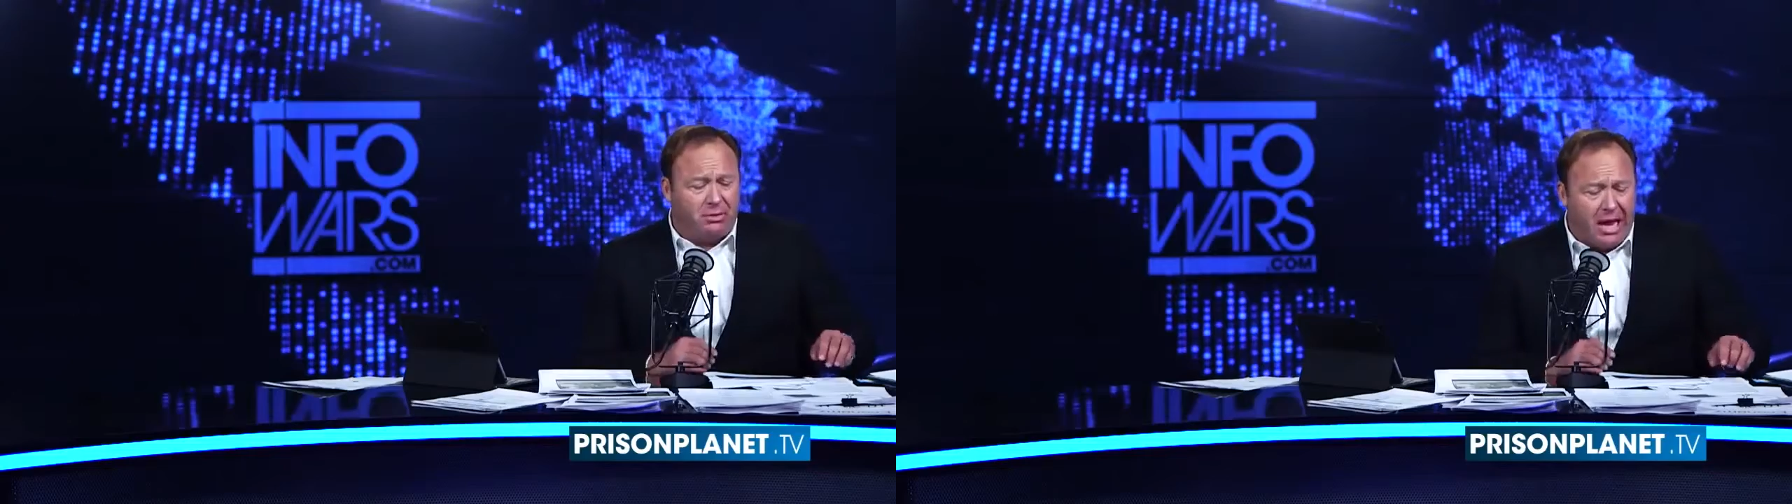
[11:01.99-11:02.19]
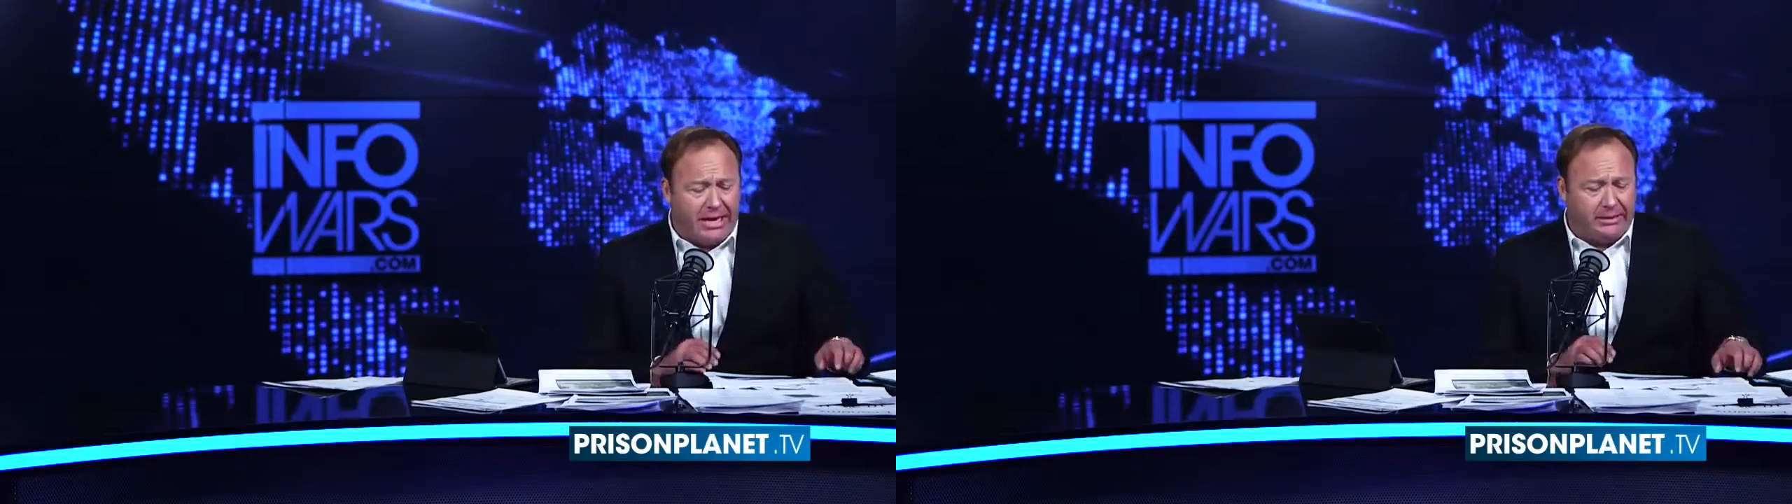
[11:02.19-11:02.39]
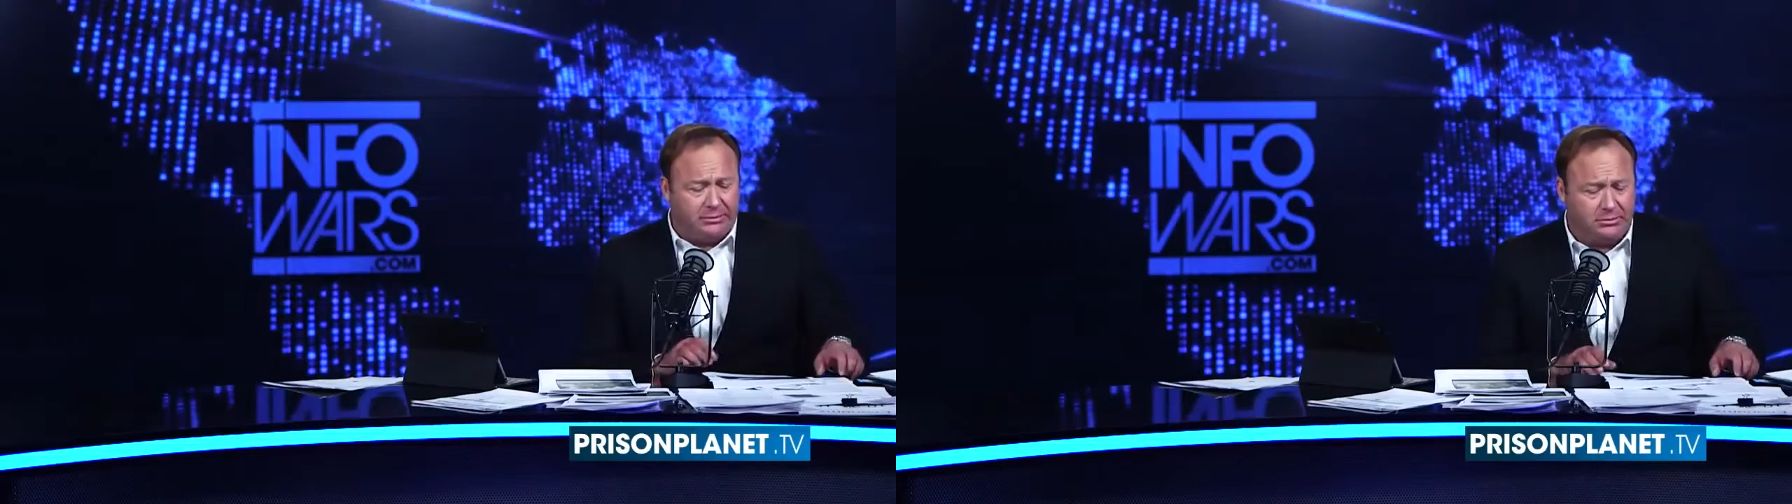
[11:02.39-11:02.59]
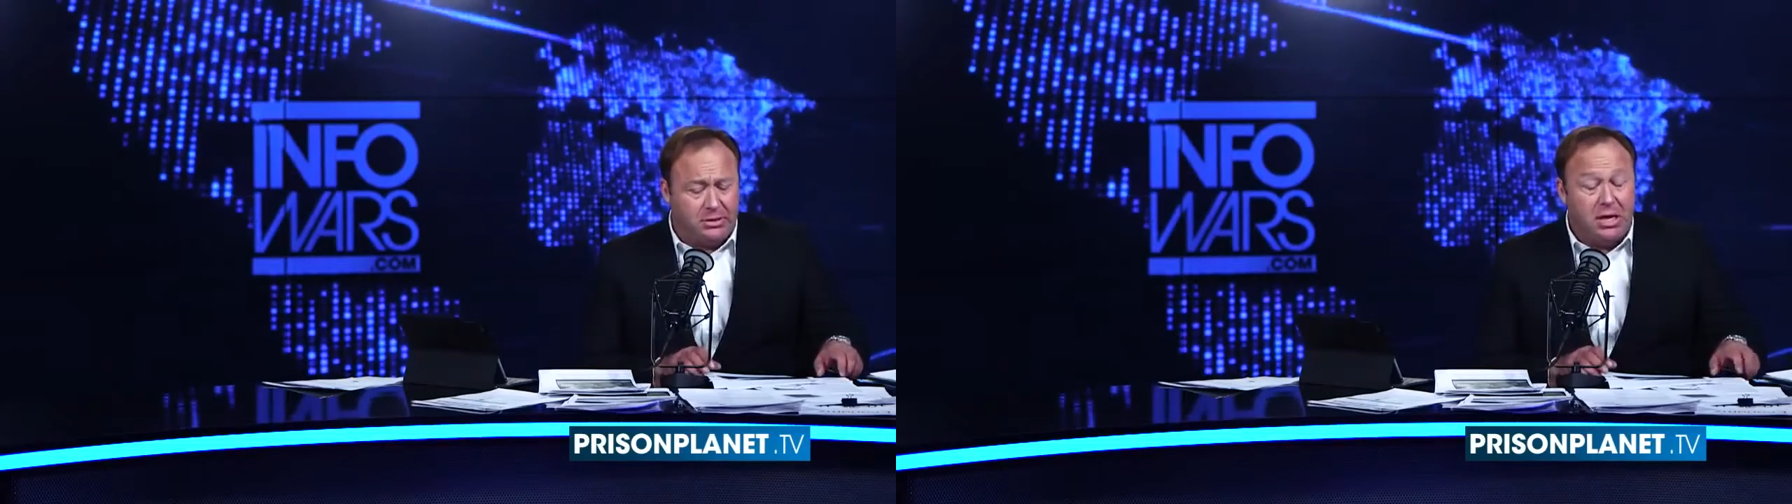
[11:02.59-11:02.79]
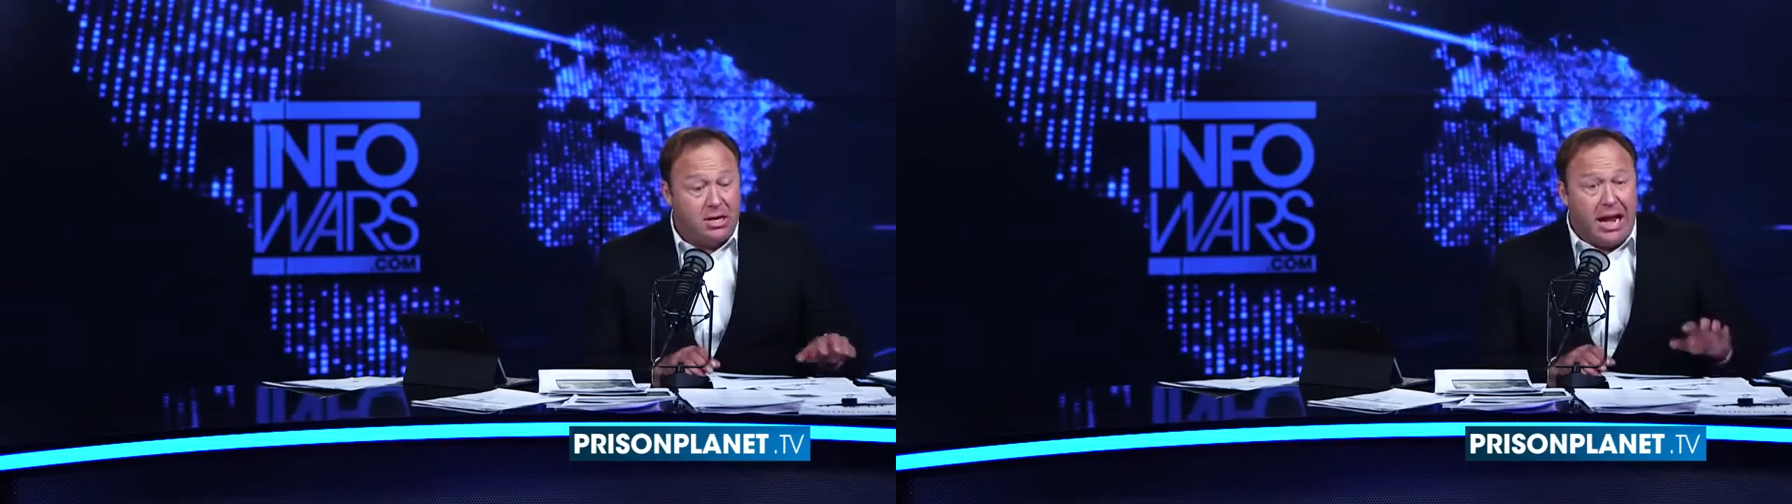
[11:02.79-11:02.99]
don't like it.
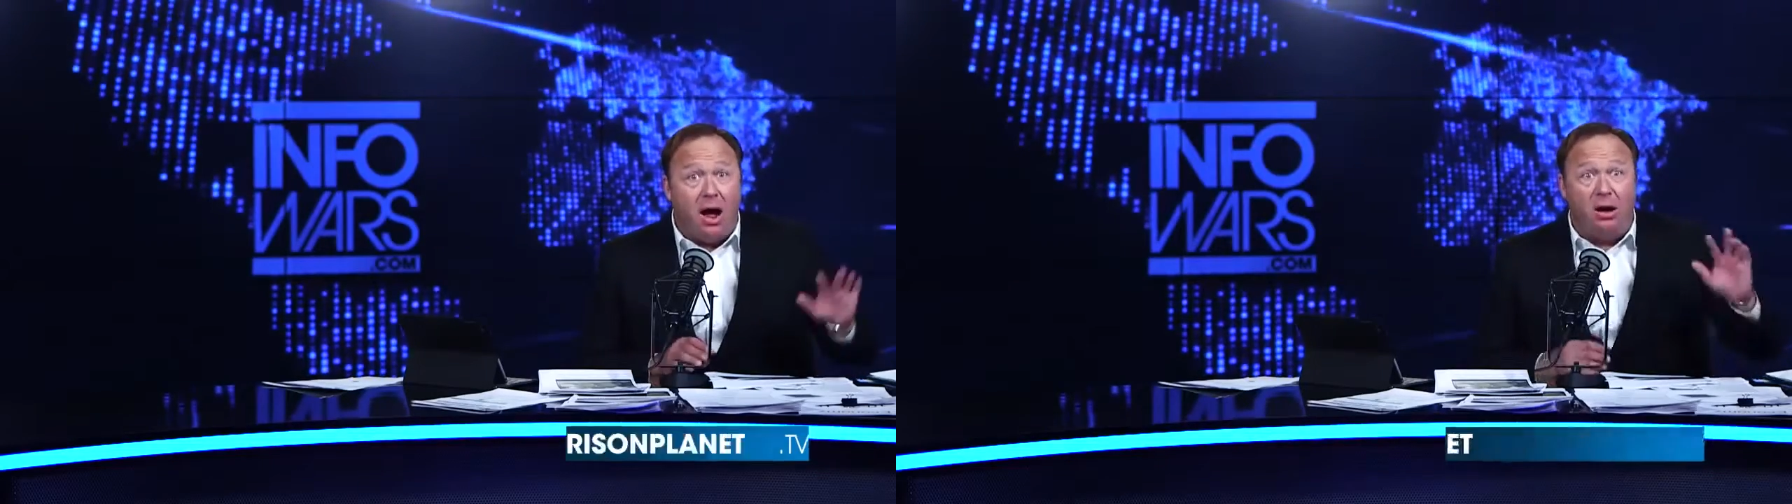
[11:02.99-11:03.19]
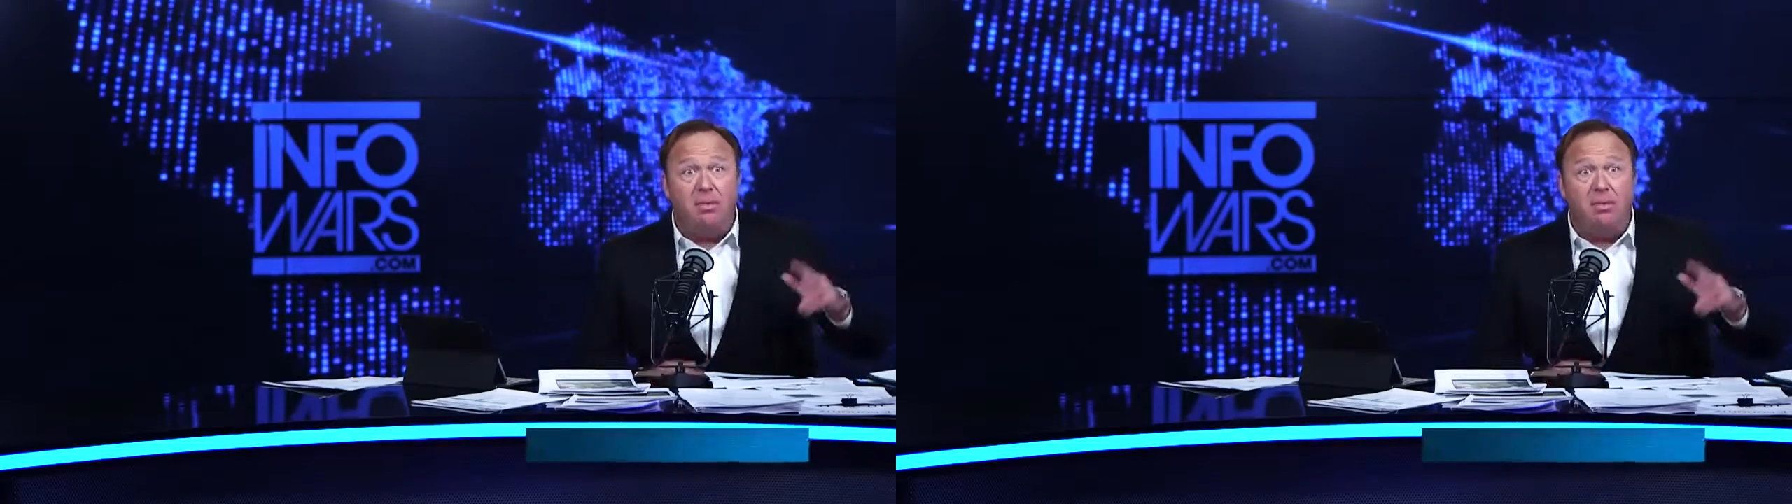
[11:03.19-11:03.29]
Now,